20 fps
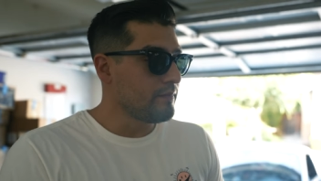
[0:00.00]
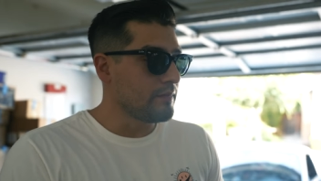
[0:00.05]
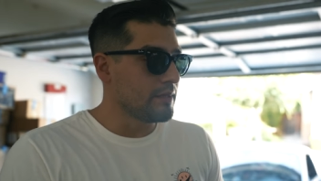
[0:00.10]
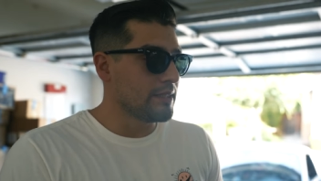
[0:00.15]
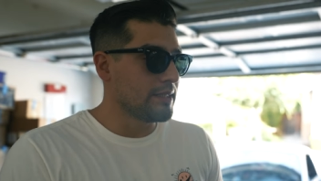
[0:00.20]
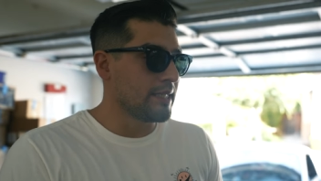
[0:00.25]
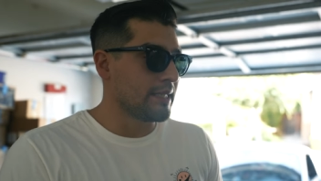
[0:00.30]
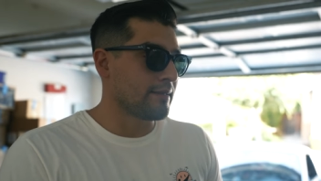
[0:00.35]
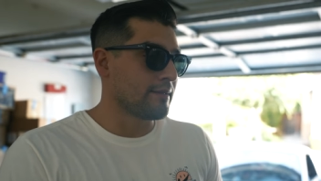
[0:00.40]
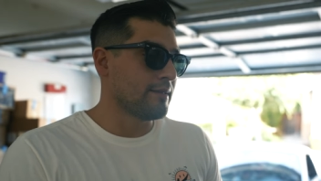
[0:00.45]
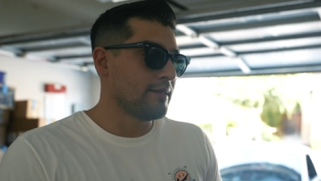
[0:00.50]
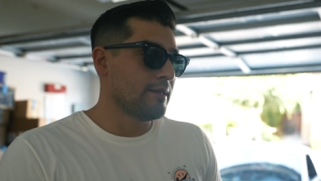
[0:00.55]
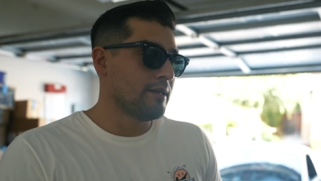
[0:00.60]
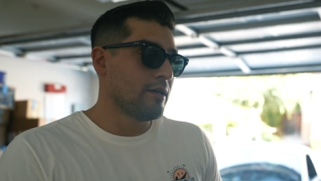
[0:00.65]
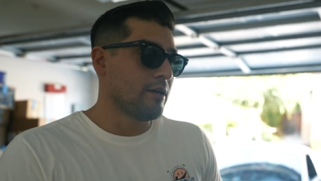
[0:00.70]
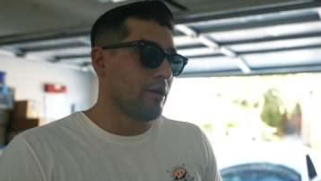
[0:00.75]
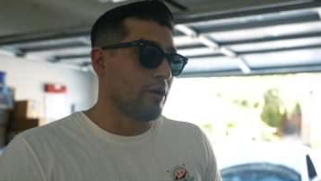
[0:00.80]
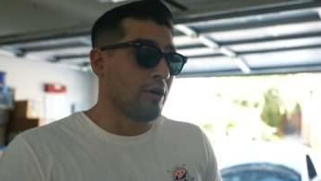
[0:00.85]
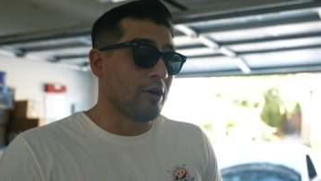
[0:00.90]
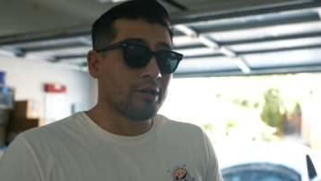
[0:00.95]
yeah,
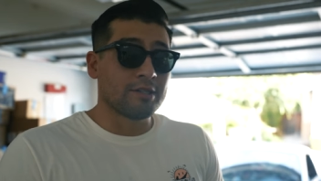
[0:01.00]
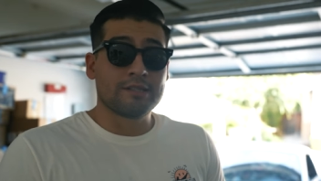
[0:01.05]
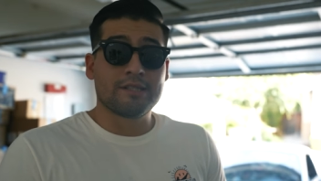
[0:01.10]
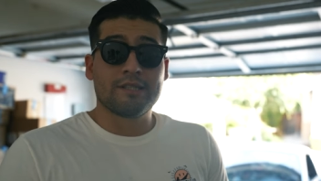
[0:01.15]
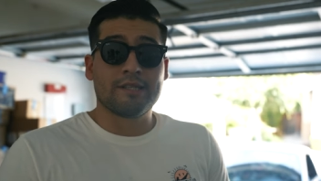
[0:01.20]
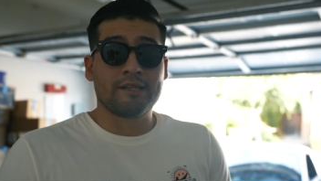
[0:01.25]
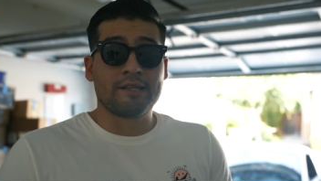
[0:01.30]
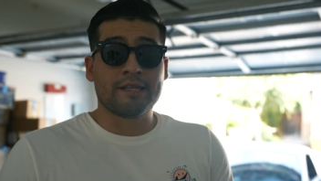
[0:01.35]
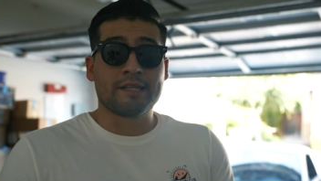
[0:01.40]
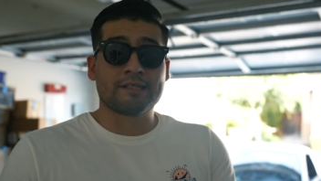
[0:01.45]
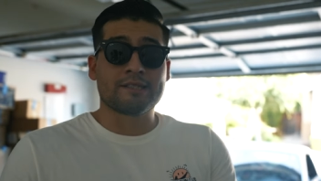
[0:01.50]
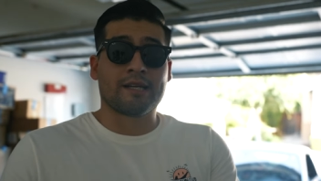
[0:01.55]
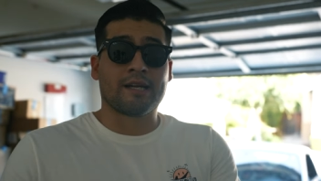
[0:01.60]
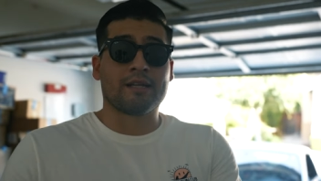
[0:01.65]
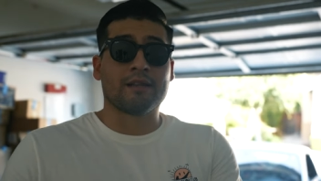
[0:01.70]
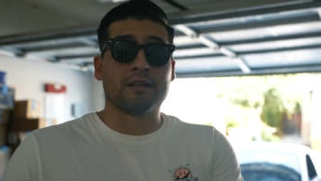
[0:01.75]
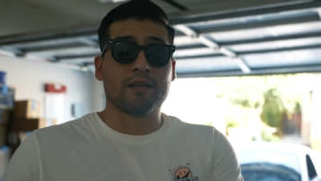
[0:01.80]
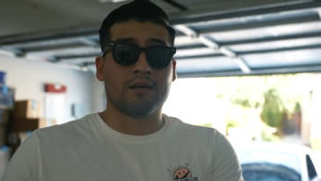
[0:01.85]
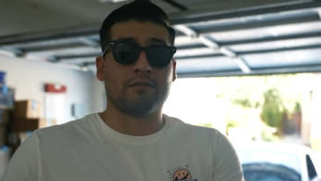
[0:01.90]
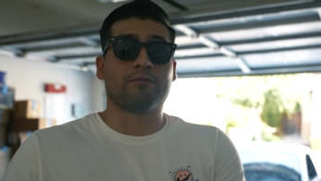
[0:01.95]
on to the things that I
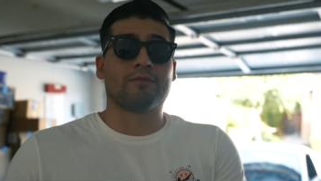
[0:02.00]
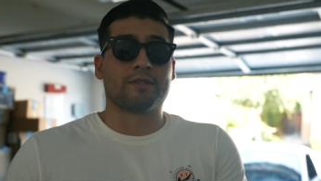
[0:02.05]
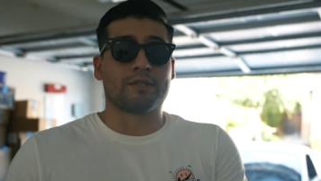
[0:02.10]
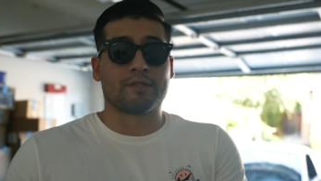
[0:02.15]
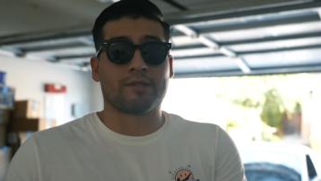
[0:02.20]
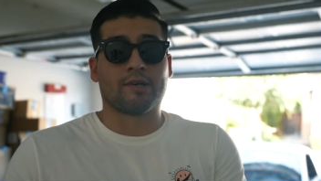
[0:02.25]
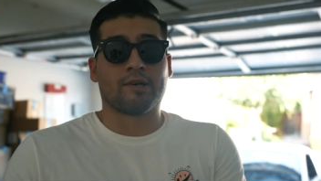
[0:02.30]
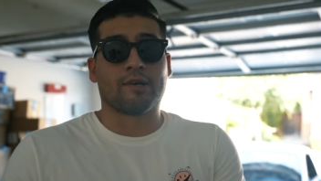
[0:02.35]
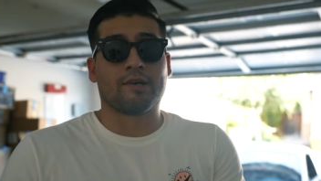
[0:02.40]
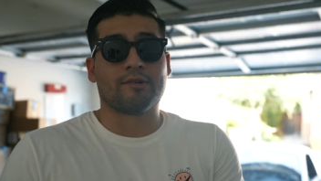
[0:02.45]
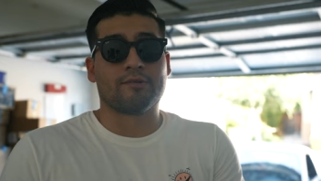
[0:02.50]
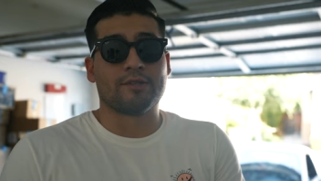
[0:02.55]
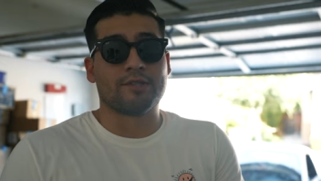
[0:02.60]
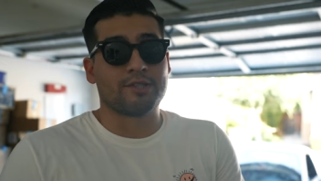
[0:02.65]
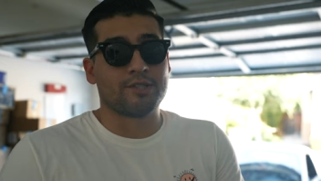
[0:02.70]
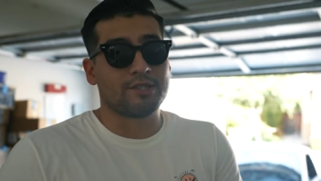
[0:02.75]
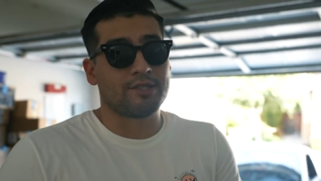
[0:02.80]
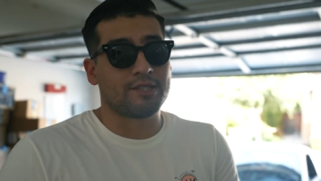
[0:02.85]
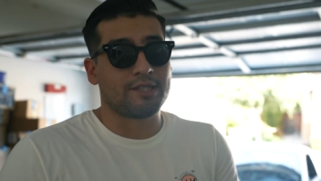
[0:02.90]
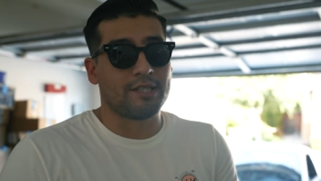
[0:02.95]
love with the car,
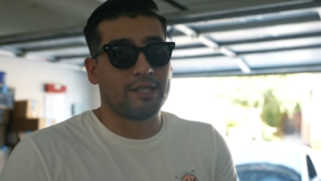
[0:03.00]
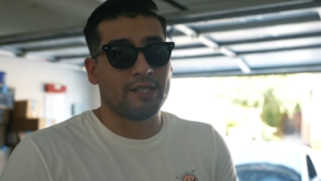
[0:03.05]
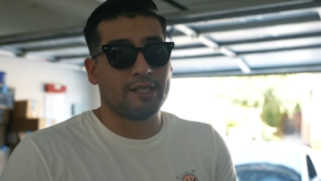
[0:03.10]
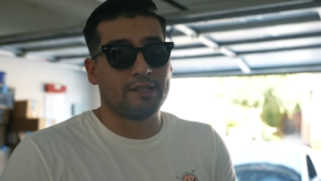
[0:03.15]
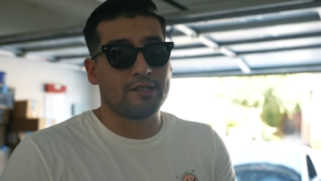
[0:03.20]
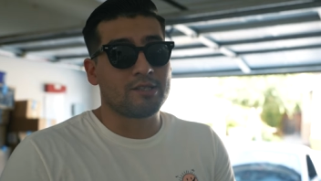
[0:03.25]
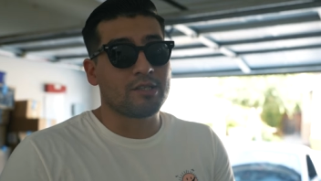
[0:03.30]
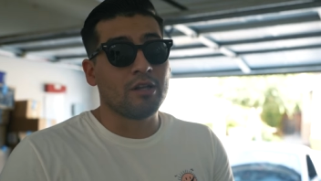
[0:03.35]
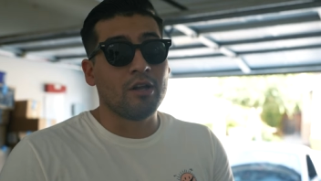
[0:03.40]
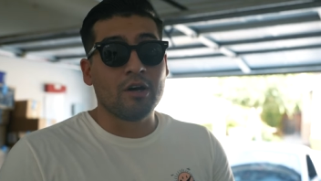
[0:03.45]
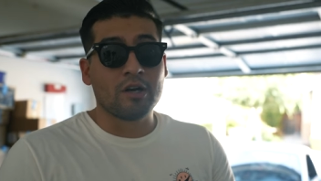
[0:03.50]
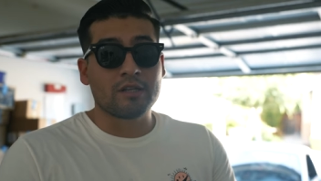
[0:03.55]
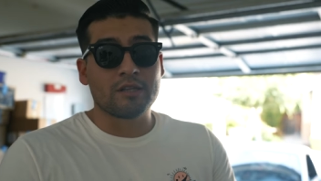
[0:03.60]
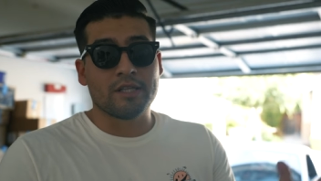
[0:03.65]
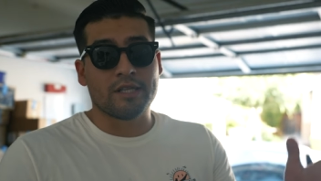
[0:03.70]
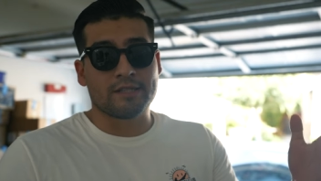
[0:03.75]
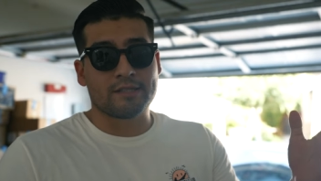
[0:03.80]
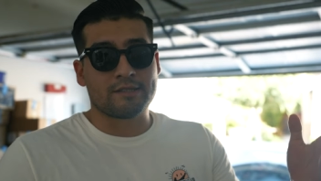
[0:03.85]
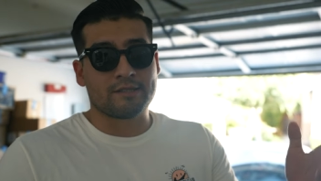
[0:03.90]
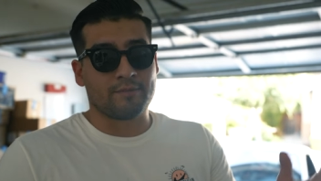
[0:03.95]
which there's a long
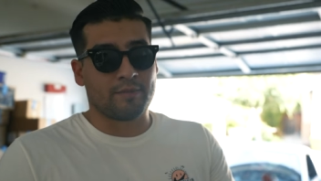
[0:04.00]
list,